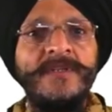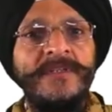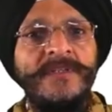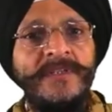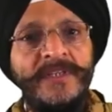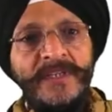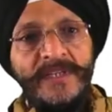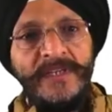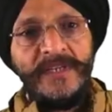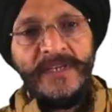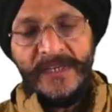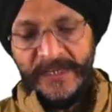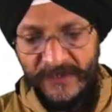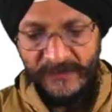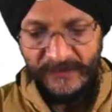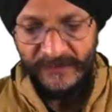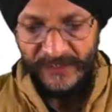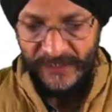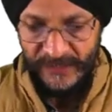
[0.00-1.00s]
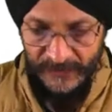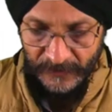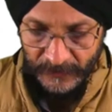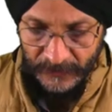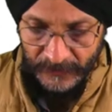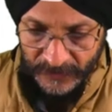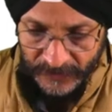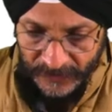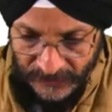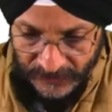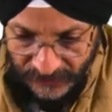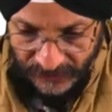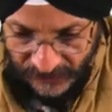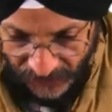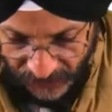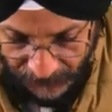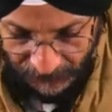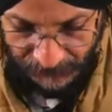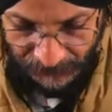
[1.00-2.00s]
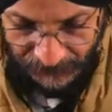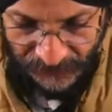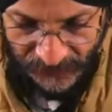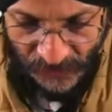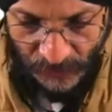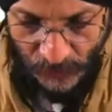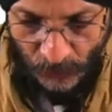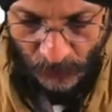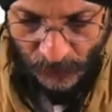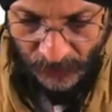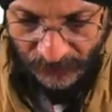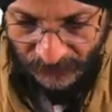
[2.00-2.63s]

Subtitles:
the legal tender, then we